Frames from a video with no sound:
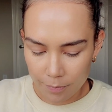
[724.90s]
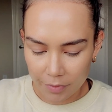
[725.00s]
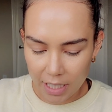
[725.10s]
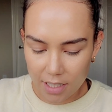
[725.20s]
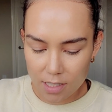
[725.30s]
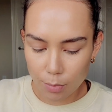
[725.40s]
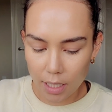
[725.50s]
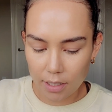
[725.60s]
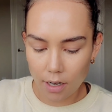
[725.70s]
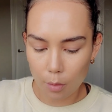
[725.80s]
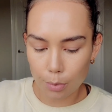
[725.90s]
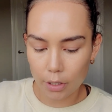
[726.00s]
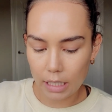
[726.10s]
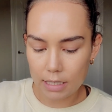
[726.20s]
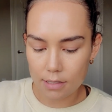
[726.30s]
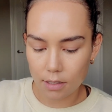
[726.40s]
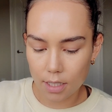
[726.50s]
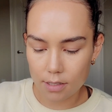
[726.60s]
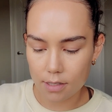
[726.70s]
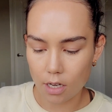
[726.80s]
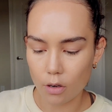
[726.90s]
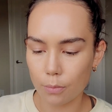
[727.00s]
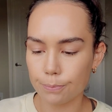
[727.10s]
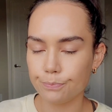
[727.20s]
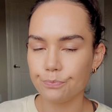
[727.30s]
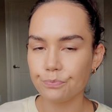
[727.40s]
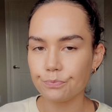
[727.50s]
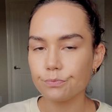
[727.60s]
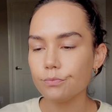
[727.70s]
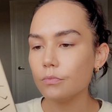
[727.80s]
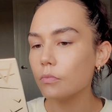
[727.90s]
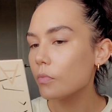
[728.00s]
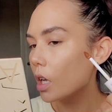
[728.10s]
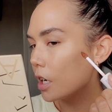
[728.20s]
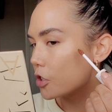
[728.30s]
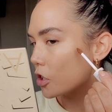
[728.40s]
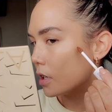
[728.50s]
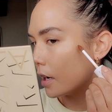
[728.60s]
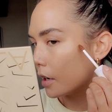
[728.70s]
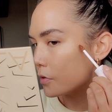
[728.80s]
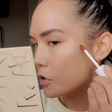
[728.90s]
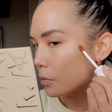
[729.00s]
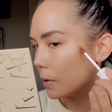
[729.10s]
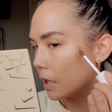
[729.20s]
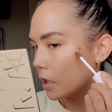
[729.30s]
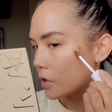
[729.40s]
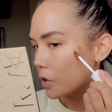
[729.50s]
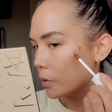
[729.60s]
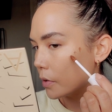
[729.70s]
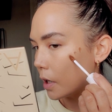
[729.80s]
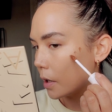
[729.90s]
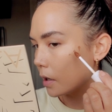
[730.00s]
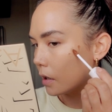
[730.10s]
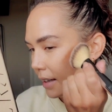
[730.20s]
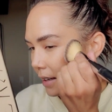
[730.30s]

It does blend out pretty easily, so I shouldn't have too many issues here.